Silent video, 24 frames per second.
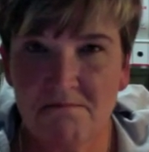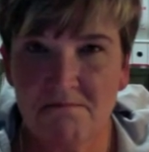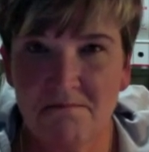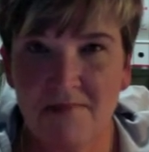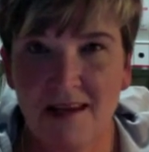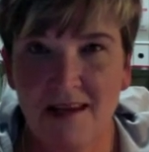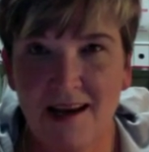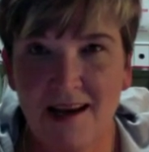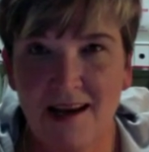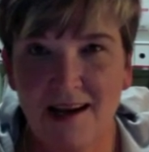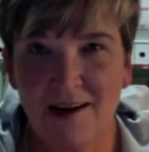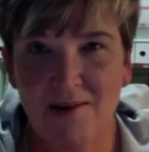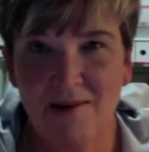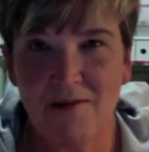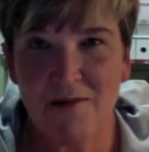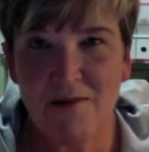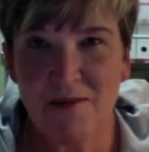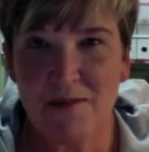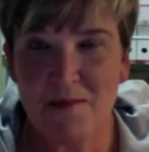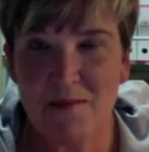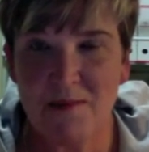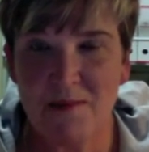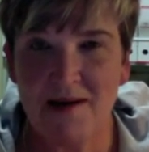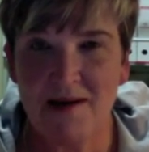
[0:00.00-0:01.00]
getting on the
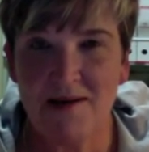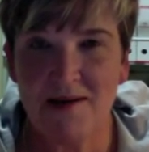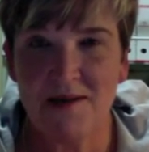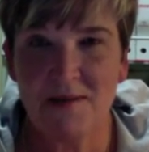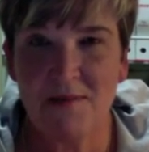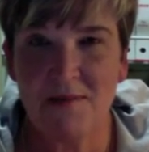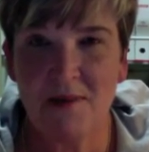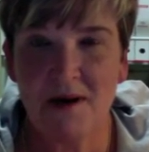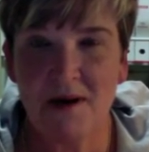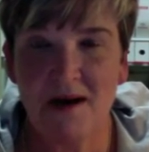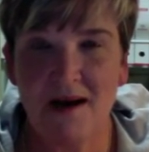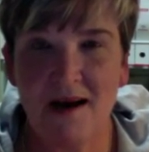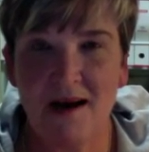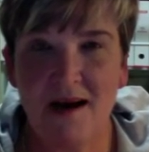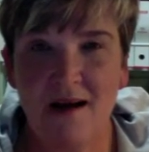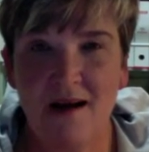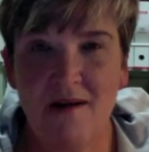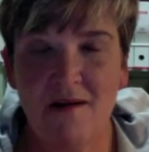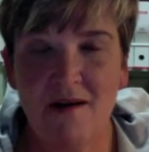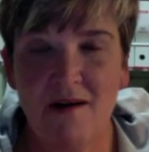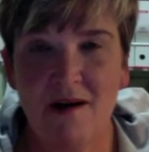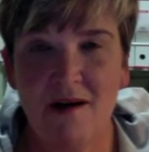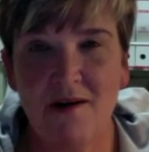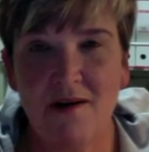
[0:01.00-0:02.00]
mend by now.
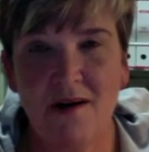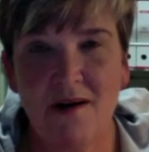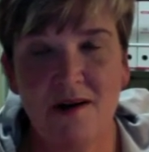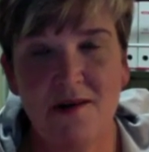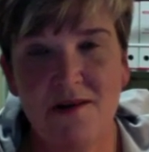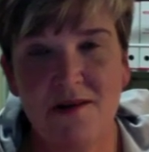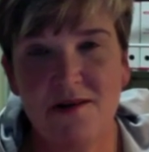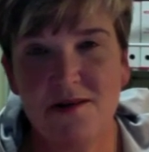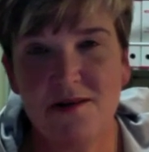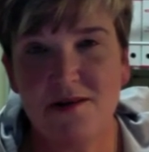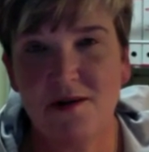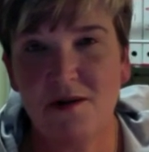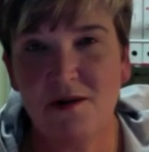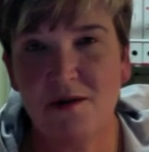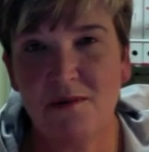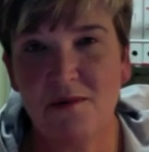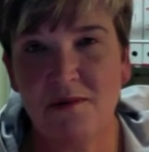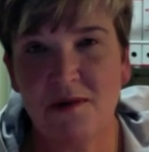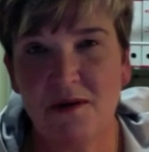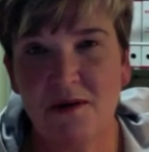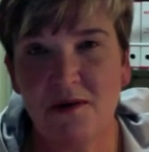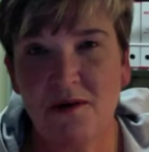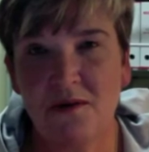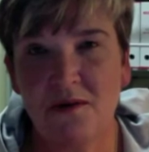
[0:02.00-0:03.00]
I just hope
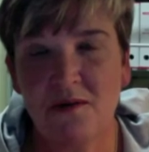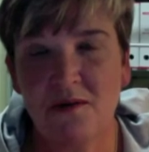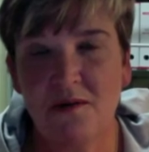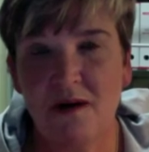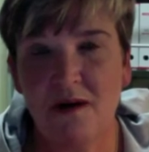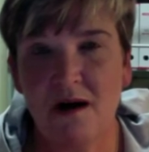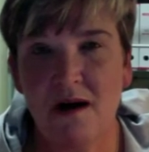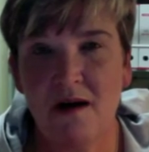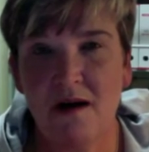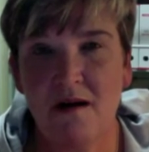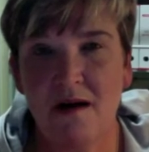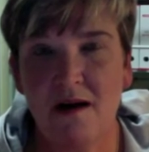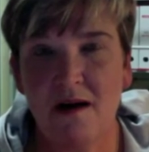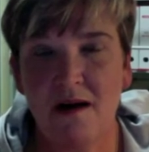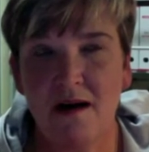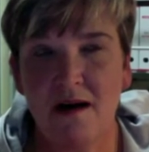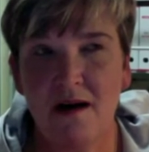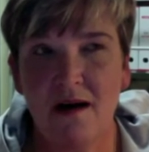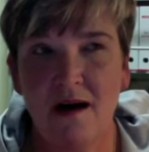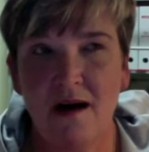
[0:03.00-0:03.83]
that you are, and